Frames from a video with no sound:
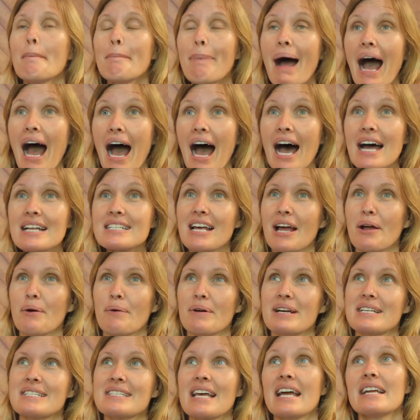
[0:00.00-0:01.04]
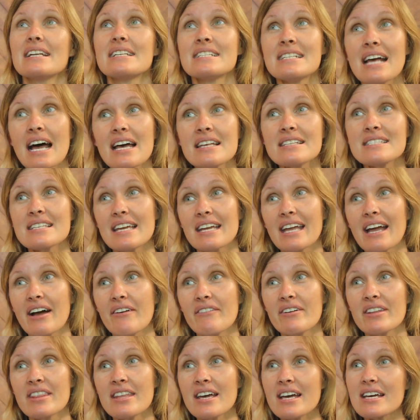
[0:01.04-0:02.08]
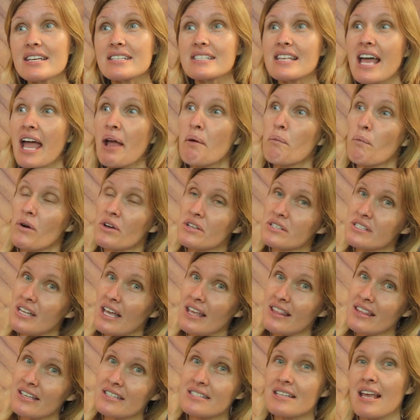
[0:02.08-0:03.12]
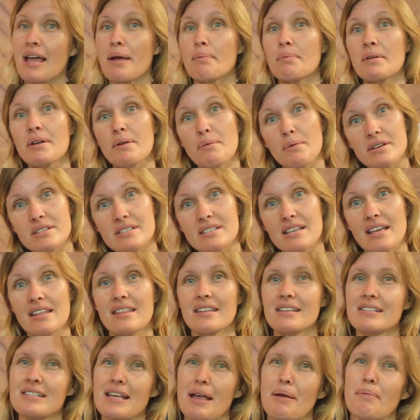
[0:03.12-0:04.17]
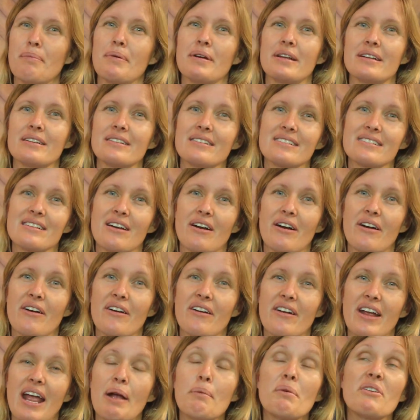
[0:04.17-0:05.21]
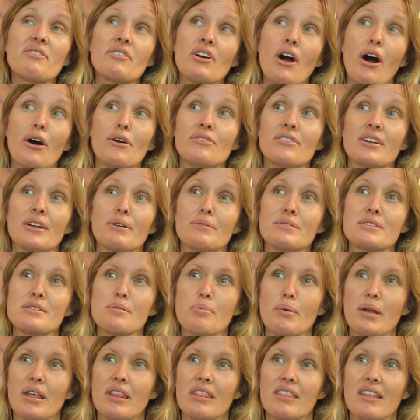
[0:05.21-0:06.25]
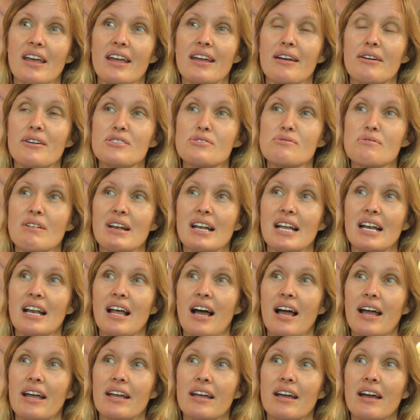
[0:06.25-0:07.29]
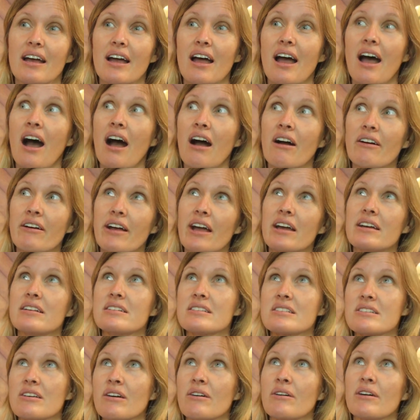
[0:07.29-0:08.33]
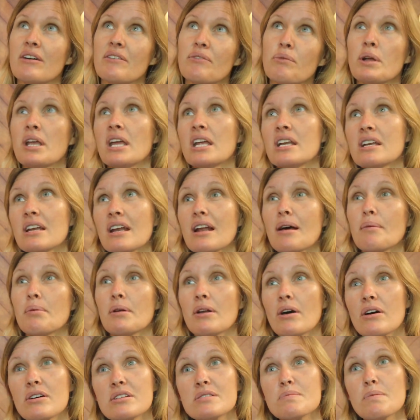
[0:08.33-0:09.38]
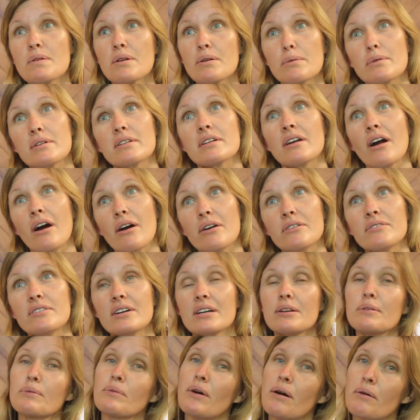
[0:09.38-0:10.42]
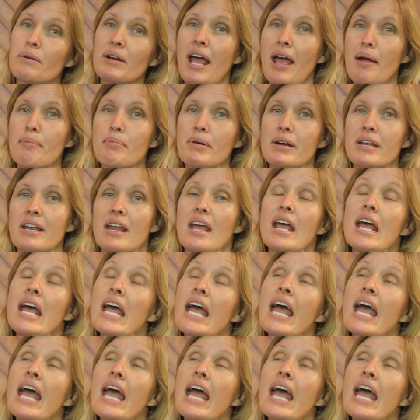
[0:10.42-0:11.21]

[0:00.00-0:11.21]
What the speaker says: But I always say, does it cover this? And what say this happened? And what say this happened? So, and with COVID, it was a big thing. I was really like, okay, so if we ended up in a hospital with COVID, what would happen?